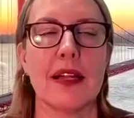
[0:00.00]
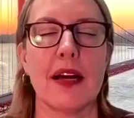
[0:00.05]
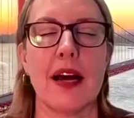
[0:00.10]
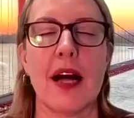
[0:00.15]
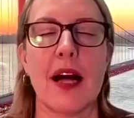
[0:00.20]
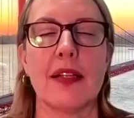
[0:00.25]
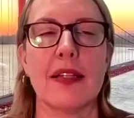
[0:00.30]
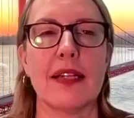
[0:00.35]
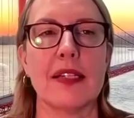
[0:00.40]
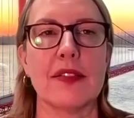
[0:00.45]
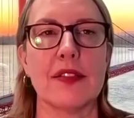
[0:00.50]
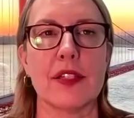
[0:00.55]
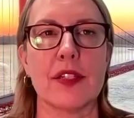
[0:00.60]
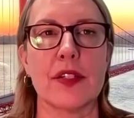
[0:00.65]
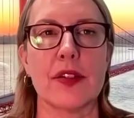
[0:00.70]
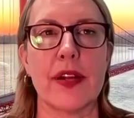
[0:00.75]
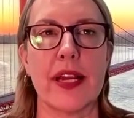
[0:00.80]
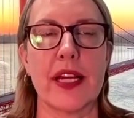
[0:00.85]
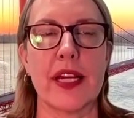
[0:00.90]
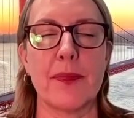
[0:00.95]
holidays are
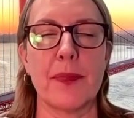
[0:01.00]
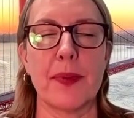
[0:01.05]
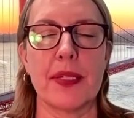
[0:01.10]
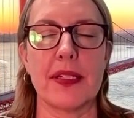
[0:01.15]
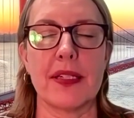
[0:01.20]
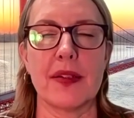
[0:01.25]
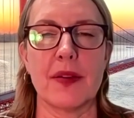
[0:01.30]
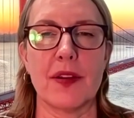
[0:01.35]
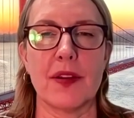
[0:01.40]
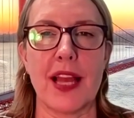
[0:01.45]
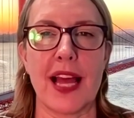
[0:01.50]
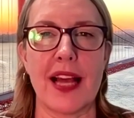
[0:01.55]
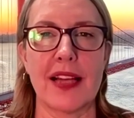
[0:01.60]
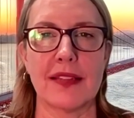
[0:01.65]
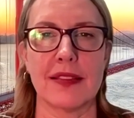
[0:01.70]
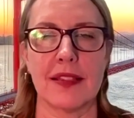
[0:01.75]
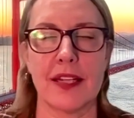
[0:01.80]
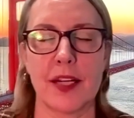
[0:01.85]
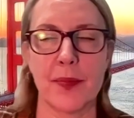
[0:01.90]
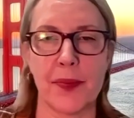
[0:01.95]
great, but
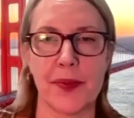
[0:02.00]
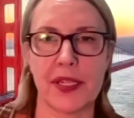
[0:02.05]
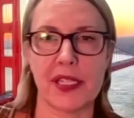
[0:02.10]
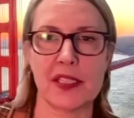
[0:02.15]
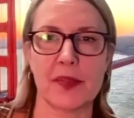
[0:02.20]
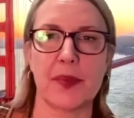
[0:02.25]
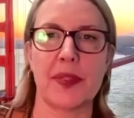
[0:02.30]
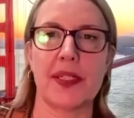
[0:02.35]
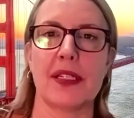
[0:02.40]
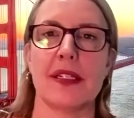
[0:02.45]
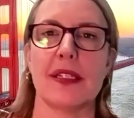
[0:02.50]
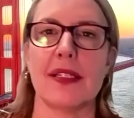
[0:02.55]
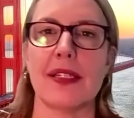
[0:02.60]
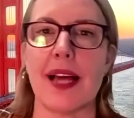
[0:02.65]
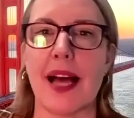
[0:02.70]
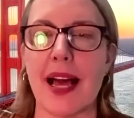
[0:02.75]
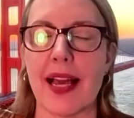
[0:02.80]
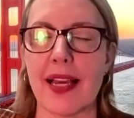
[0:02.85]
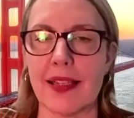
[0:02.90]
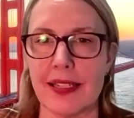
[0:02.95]
as companies, we need to
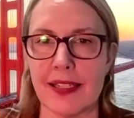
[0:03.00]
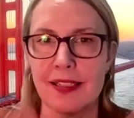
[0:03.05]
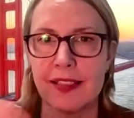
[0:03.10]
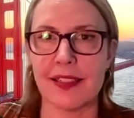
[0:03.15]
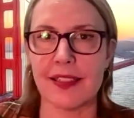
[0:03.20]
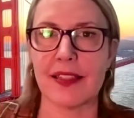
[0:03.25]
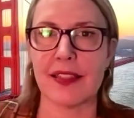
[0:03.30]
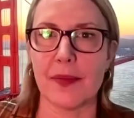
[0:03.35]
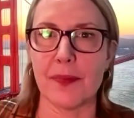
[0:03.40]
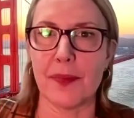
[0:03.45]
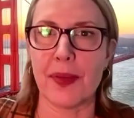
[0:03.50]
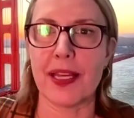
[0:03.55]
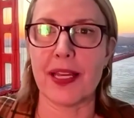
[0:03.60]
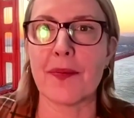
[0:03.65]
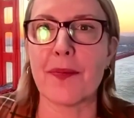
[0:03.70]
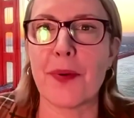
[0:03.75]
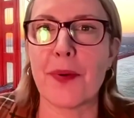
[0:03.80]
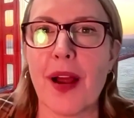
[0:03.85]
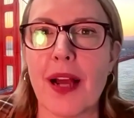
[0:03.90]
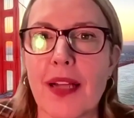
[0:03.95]
tie it into the
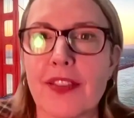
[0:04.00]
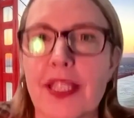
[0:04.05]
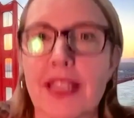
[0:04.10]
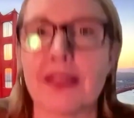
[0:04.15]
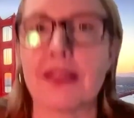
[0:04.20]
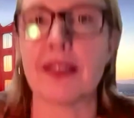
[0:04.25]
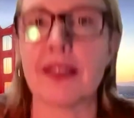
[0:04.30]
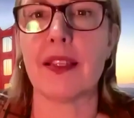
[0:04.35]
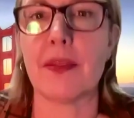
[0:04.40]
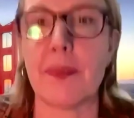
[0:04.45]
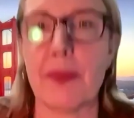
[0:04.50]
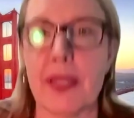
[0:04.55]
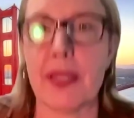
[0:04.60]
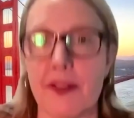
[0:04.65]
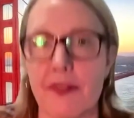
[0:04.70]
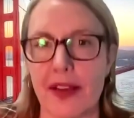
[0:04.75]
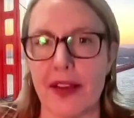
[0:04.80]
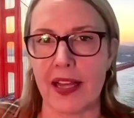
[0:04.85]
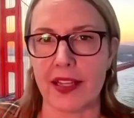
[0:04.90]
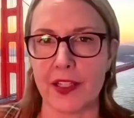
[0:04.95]
big projects and the
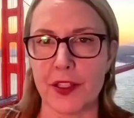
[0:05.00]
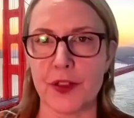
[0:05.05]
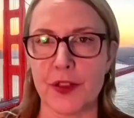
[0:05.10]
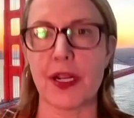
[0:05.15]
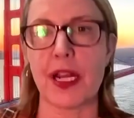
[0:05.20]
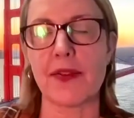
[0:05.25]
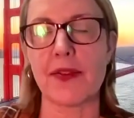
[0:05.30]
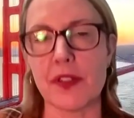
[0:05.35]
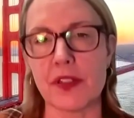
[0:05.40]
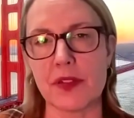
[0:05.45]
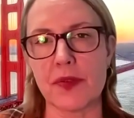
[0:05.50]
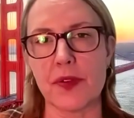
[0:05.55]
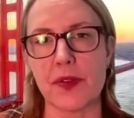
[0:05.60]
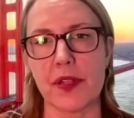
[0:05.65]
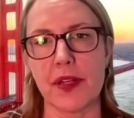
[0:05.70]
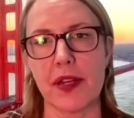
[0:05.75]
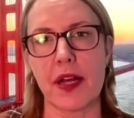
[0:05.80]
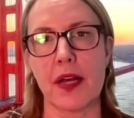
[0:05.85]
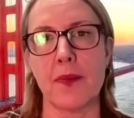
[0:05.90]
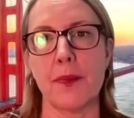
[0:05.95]
big value drivers for
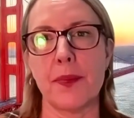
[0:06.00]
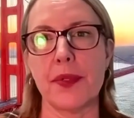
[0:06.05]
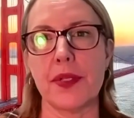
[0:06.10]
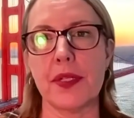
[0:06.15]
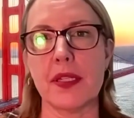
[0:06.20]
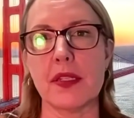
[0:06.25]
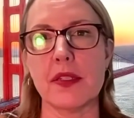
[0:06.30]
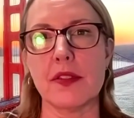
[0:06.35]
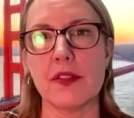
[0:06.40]
the company.